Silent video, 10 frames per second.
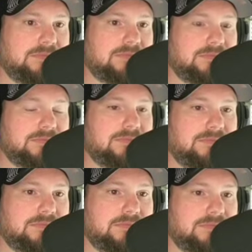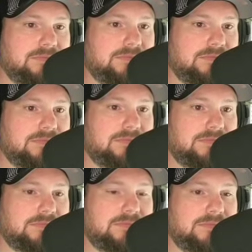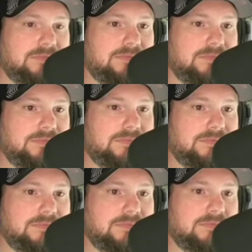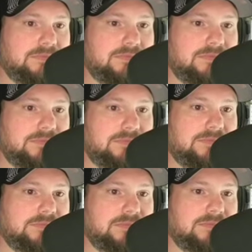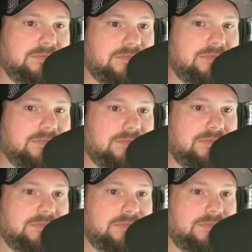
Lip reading: No words are spoken by the person on screen.